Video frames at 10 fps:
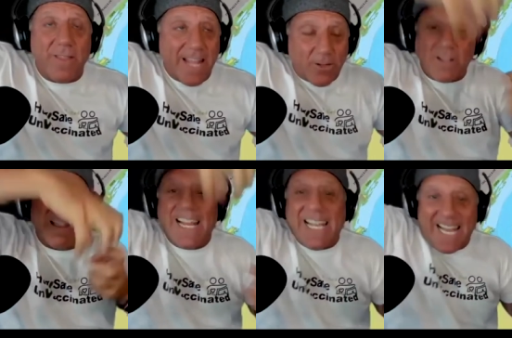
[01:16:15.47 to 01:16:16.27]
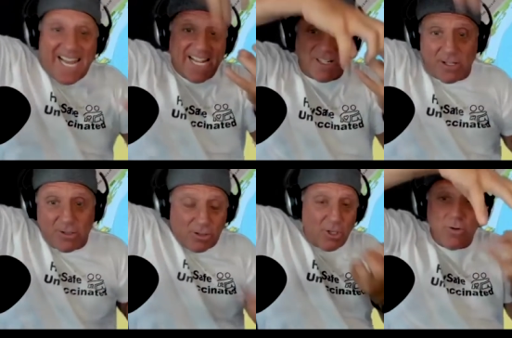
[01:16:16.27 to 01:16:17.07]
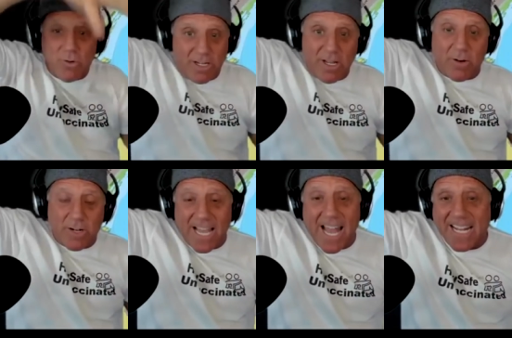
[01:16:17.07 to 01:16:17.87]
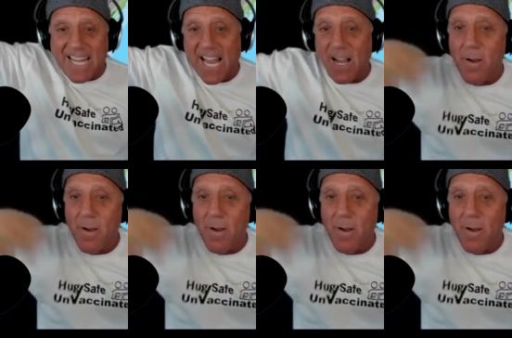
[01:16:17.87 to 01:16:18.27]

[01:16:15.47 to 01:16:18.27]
that's what lightning is, those two, connecting.